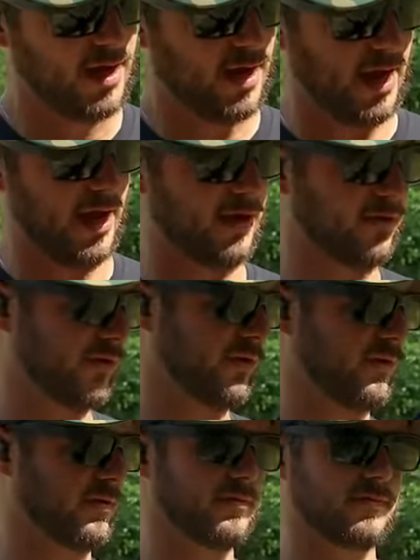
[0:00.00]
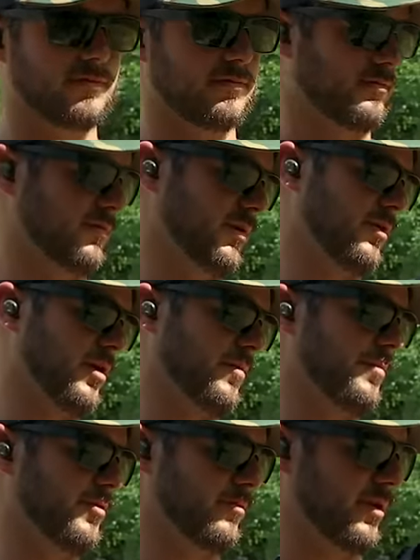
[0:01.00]
And you know, how
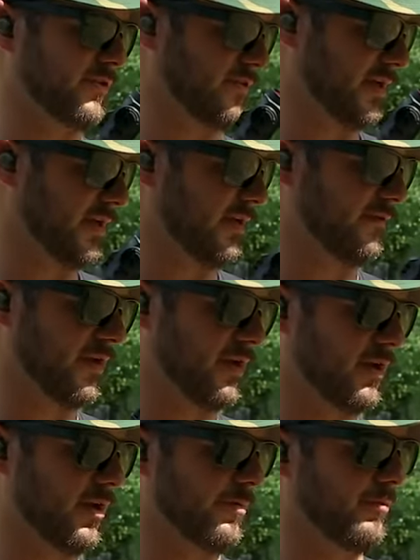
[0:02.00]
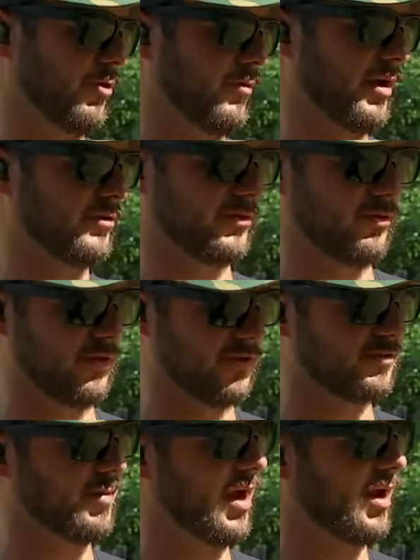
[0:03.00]
many more rounds do I got left? I got a couple more rounds to
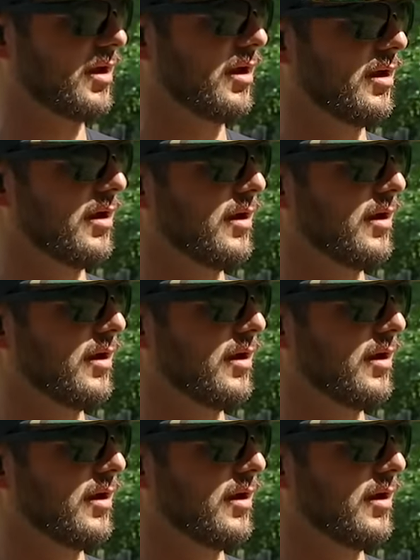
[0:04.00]
this mag.